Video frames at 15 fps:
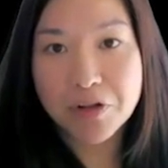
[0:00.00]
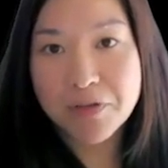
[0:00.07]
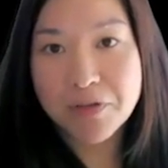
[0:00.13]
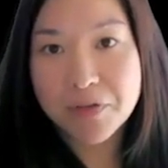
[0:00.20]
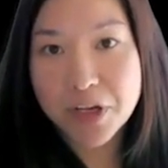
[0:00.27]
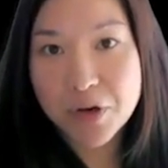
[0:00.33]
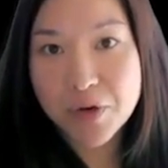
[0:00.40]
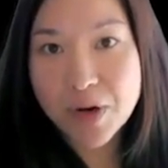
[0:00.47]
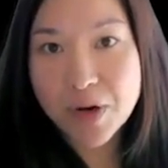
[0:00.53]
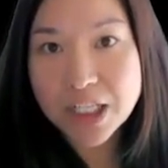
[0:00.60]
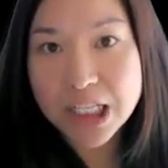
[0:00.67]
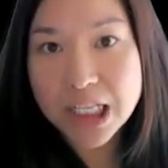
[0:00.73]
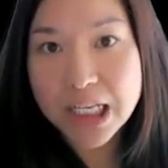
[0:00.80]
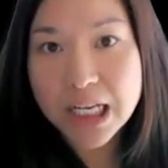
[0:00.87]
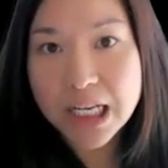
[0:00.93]

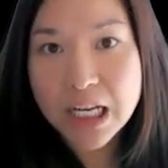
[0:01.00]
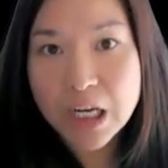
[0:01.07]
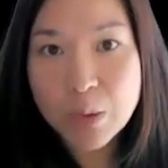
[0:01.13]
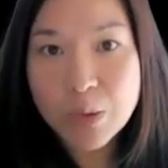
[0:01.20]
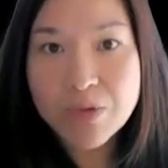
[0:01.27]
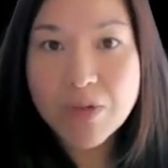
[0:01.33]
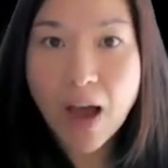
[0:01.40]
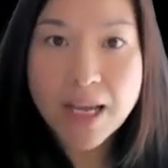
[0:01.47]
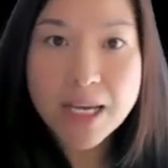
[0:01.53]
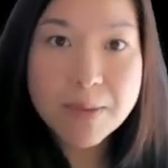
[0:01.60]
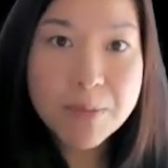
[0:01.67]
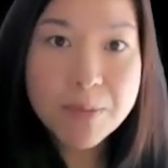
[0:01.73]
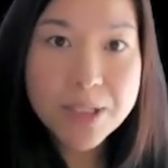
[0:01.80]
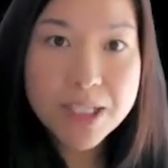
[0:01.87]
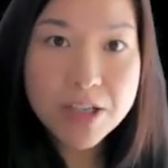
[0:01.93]
configuration. We've got
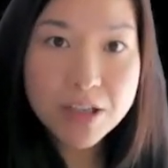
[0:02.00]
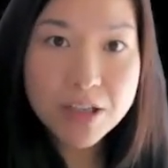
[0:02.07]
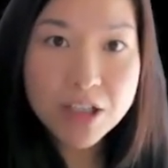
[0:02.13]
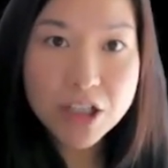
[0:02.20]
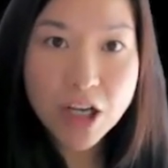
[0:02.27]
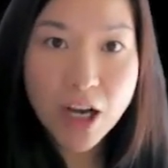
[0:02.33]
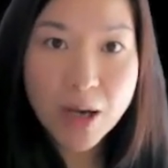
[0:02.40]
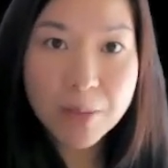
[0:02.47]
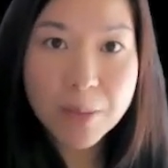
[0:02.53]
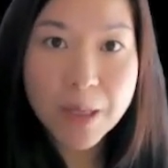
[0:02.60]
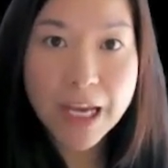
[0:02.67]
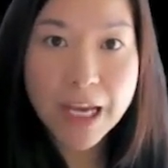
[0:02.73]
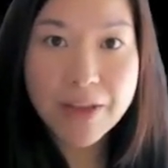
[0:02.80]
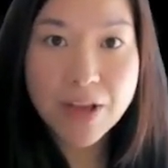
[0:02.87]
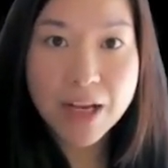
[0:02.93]
inputs here at the top
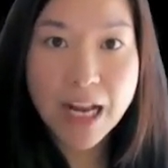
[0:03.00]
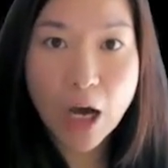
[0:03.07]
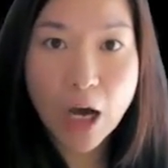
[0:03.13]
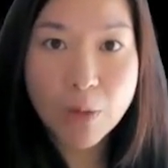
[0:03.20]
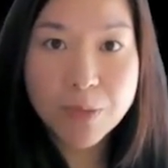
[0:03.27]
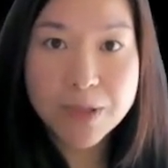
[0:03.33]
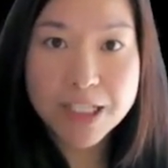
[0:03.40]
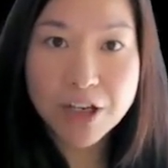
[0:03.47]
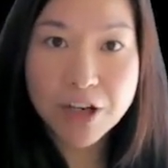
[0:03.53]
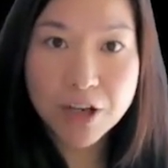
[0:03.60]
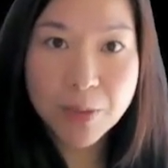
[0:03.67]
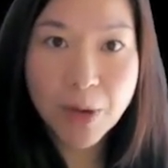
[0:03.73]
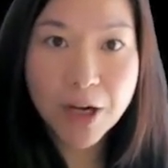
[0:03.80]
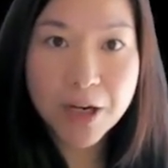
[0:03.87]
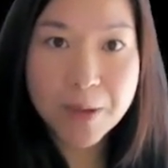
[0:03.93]
and then outputs here
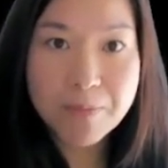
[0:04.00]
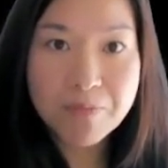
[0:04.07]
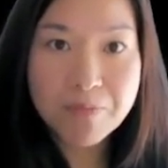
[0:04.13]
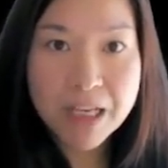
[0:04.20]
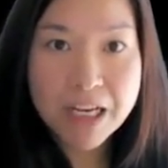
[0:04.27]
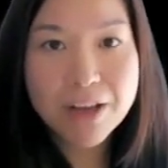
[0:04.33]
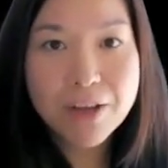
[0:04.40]
at the bottom.